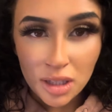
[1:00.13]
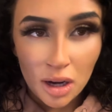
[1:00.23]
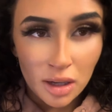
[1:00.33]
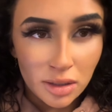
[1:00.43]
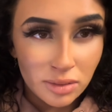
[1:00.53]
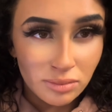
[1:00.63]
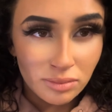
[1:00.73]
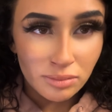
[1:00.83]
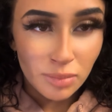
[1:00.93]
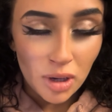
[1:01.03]
that aren't
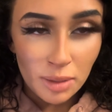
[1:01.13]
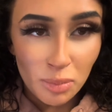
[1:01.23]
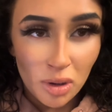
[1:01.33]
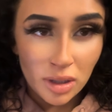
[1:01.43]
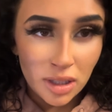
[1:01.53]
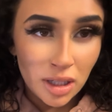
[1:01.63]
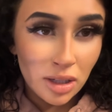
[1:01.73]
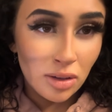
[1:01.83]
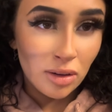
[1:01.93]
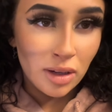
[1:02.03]

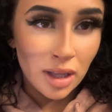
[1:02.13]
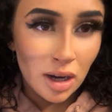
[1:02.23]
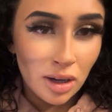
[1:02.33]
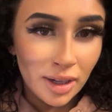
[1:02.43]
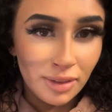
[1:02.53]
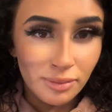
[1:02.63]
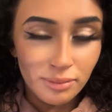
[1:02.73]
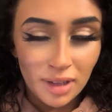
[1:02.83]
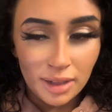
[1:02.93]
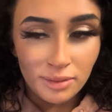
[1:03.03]
important or that aren't
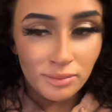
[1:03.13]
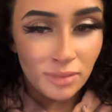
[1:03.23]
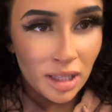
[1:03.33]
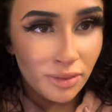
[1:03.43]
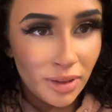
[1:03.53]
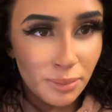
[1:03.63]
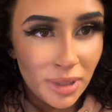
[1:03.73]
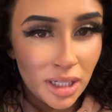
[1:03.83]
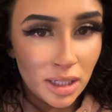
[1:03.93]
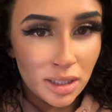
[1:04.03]
like relevant
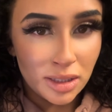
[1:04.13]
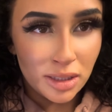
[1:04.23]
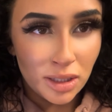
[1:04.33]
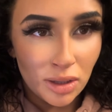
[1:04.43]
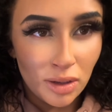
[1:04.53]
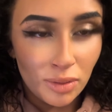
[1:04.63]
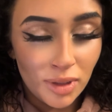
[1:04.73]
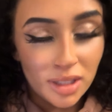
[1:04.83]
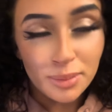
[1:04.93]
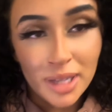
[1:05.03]
because you know I don't
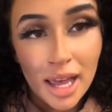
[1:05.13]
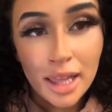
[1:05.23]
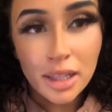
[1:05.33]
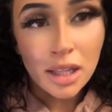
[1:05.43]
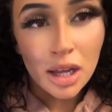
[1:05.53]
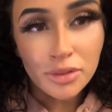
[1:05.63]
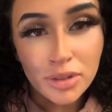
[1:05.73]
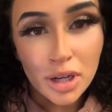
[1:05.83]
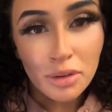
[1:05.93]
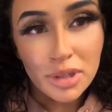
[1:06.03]
want to be hella long
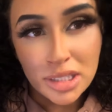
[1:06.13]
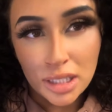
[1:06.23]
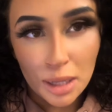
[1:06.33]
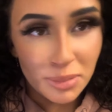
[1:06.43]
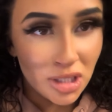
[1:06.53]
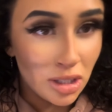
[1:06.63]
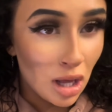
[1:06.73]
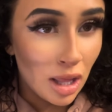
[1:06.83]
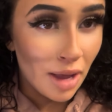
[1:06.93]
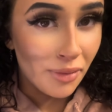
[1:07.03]
for no reason. I'm sure
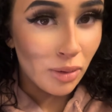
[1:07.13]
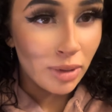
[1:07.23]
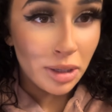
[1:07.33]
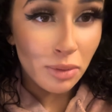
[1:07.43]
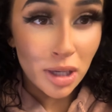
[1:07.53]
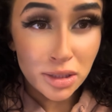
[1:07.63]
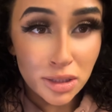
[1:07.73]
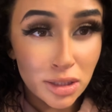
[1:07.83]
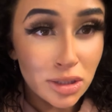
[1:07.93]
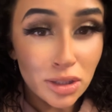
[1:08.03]
y'all have already
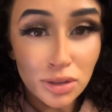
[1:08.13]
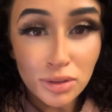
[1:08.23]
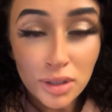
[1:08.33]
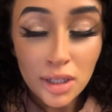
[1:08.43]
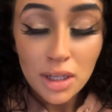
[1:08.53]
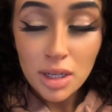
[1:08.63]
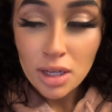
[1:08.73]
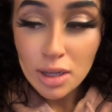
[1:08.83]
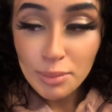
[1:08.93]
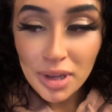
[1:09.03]
watched it too,
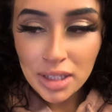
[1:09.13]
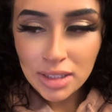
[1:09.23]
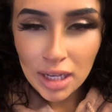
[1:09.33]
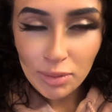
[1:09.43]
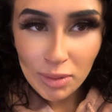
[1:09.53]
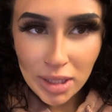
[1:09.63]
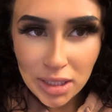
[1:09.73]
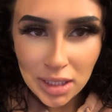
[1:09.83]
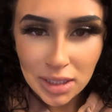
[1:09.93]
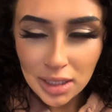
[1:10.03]
but it's like we're
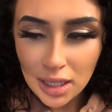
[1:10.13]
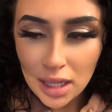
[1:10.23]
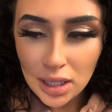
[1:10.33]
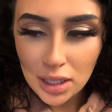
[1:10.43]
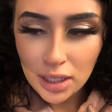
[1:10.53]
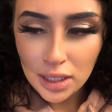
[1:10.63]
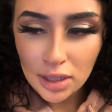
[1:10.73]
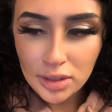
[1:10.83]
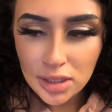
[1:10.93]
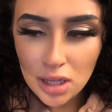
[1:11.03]
watching it together. You
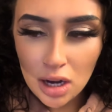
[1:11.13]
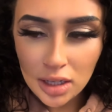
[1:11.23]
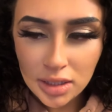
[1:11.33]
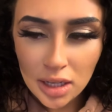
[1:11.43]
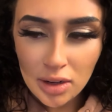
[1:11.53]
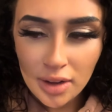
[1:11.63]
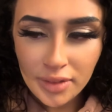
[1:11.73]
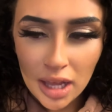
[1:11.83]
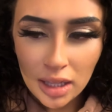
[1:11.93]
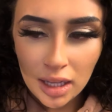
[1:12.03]
know, it's just hard because I don't have
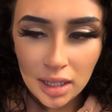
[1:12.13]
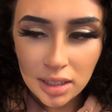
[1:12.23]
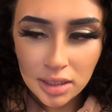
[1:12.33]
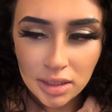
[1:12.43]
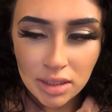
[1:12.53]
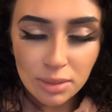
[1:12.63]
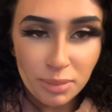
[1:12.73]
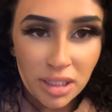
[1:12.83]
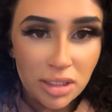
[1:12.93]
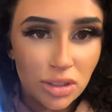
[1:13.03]
that like
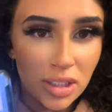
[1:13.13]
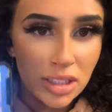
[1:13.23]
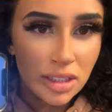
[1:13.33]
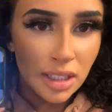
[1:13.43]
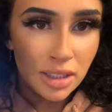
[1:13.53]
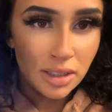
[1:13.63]
split screen shit.